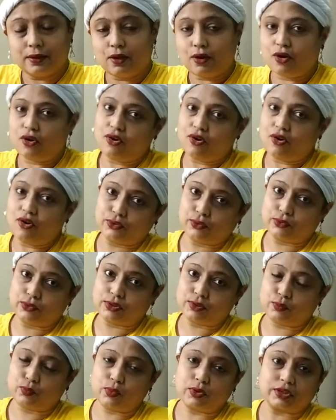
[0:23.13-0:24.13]
Of
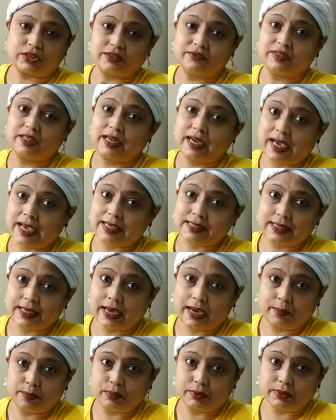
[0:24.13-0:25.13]
course, whatever has
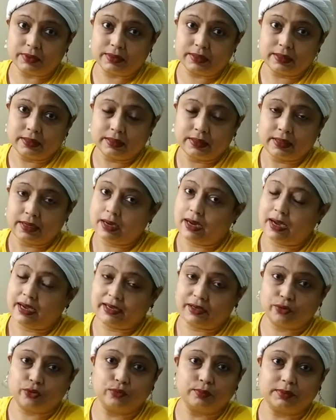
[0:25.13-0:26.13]
happened, I
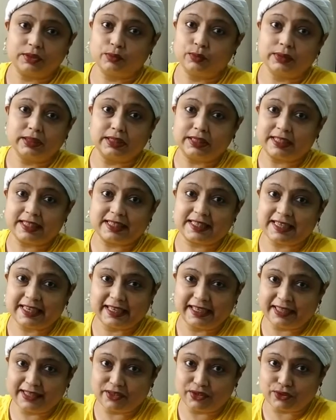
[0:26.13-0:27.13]
hope the world is
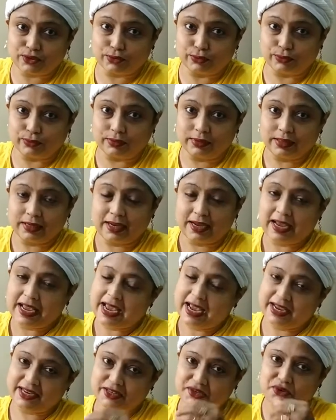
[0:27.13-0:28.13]
healing soon
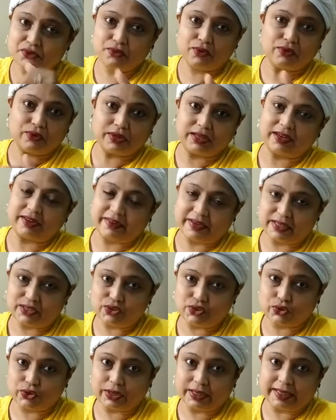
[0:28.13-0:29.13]
and you all are
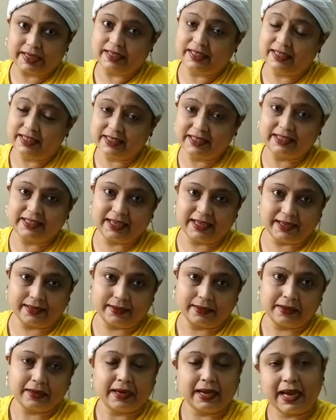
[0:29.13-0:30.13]
enjoying learning
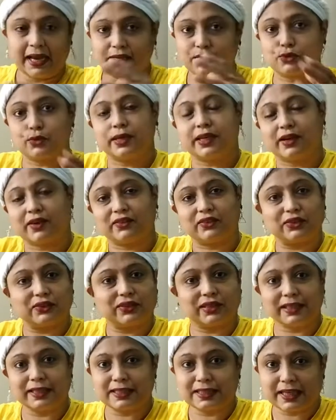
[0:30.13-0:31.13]
and doing other
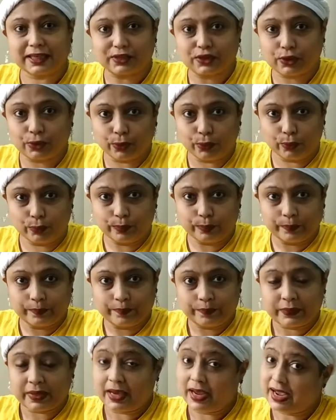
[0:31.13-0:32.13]
things at home.
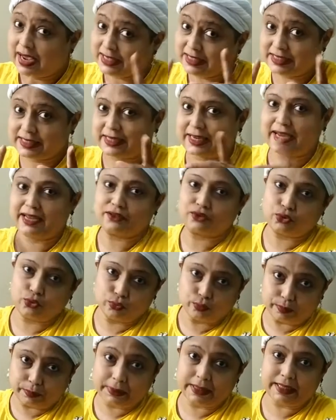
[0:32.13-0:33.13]
And stay at
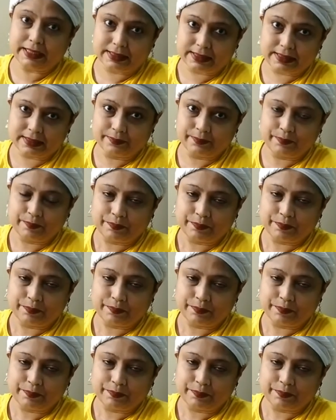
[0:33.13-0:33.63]
home, please.